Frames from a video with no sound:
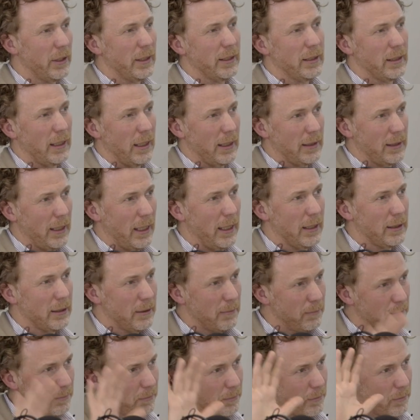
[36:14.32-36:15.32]
things like
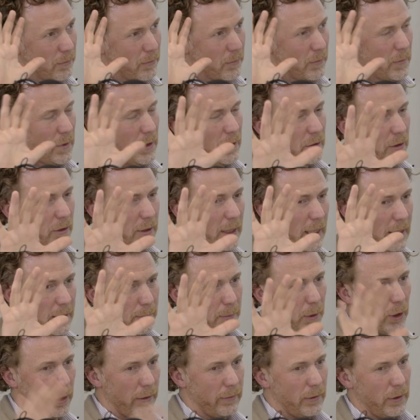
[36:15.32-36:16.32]
that. Right. So
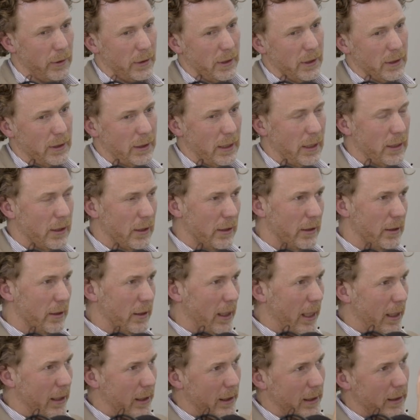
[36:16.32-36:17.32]
that's part of the
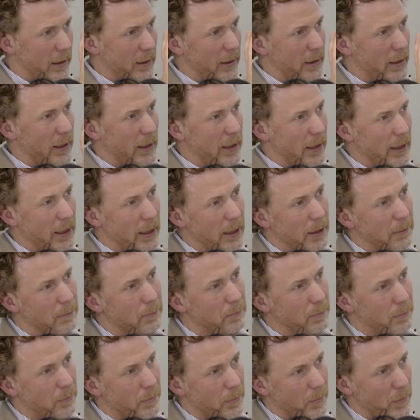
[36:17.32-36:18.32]
organization. Then in
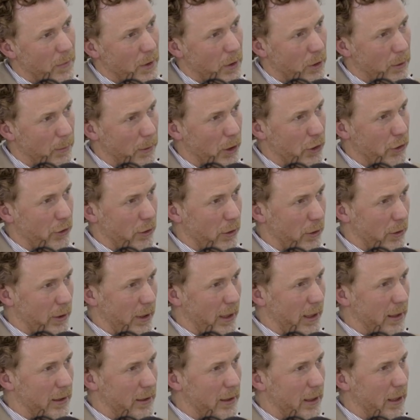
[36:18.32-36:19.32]
the commercial
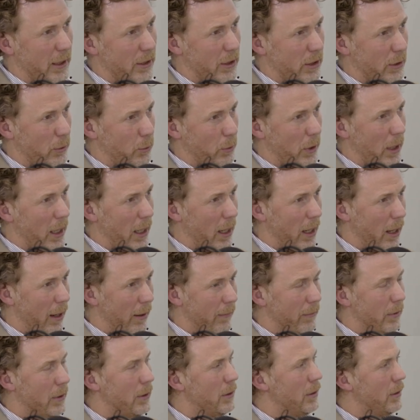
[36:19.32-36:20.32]
organization, we
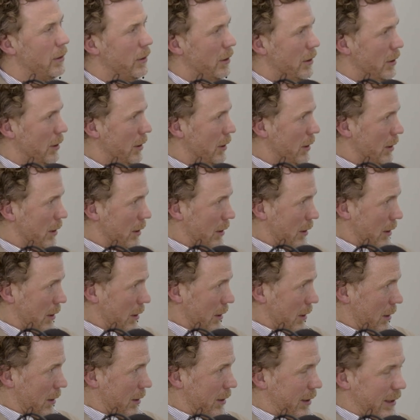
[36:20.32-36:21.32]
have
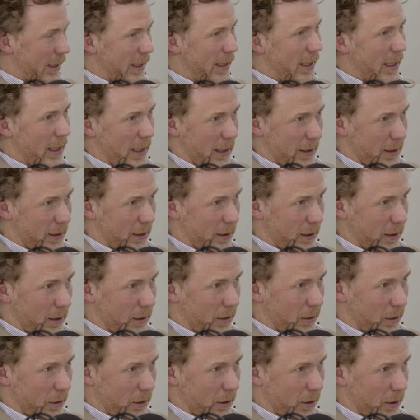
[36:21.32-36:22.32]

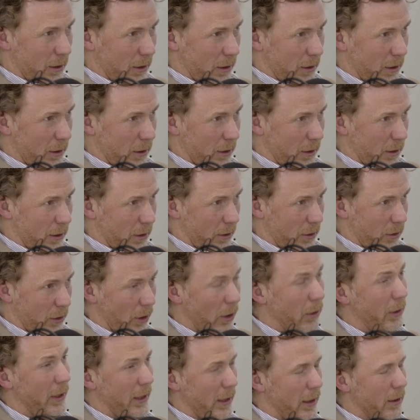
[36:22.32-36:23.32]
CS,
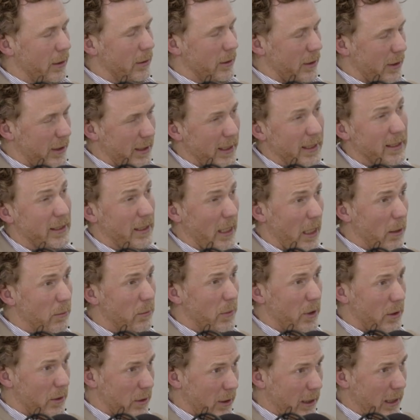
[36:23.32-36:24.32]

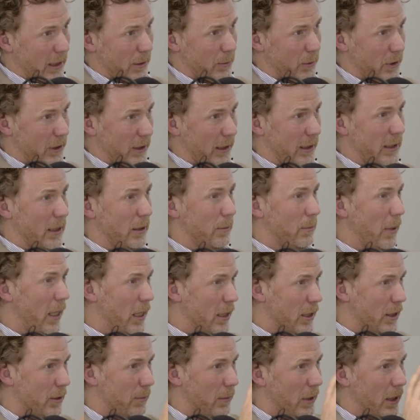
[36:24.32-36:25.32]
CSM, customer success
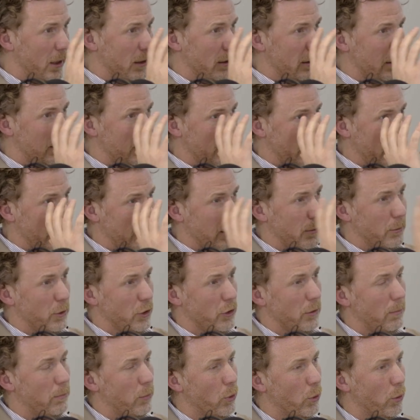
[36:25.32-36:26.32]
management, the
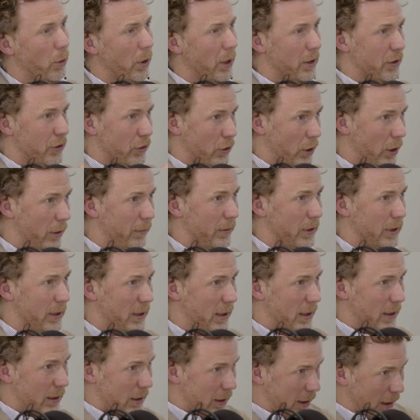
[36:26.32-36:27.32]
customer support
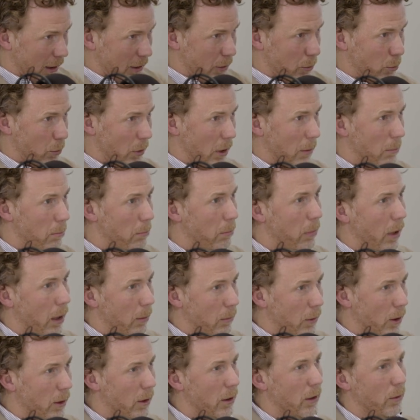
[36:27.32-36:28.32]
services. That's one
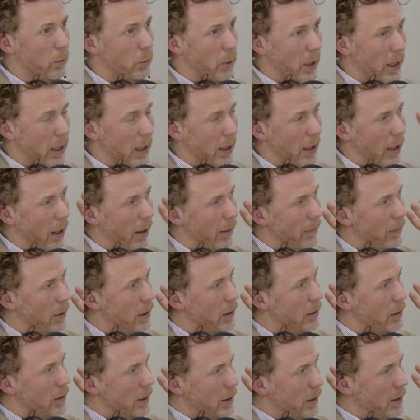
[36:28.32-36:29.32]
bubble. We
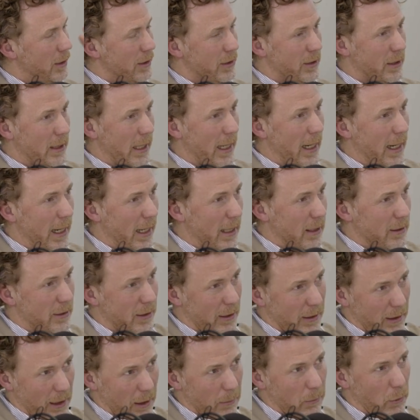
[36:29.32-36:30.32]
have
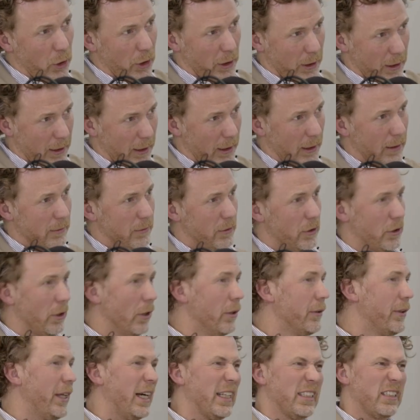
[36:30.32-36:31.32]
sales and then marketing.
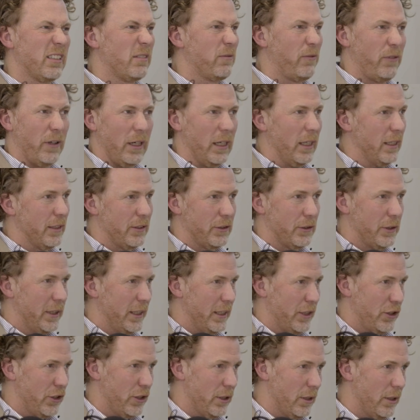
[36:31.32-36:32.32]
So that's fairly
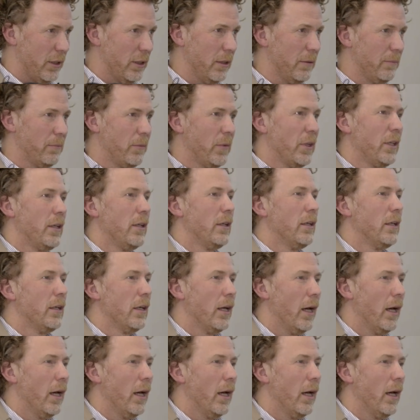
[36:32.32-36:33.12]
traditional. Yeah.